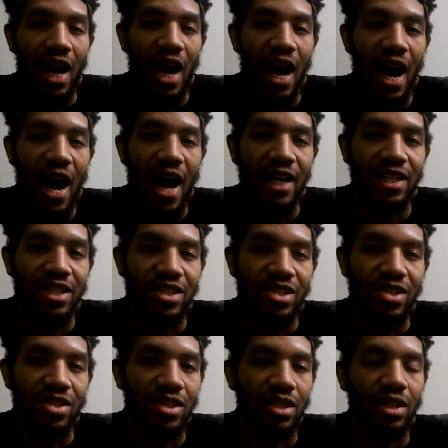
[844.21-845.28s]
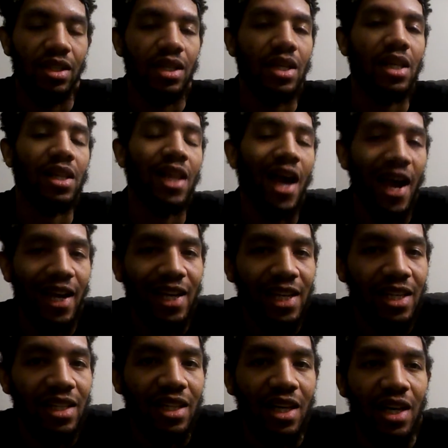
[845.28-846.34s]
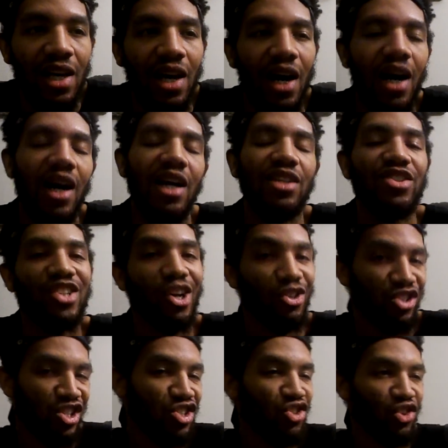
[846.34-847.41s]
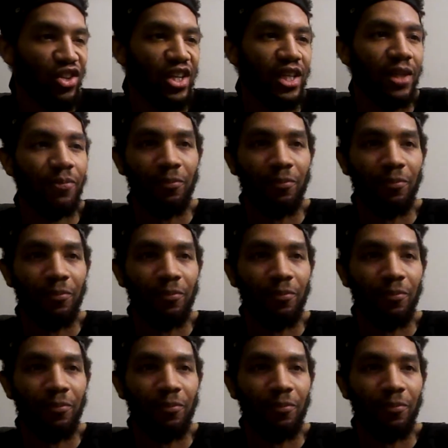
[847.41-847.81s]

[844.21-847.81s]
hottest client, uh, Chelsea Green.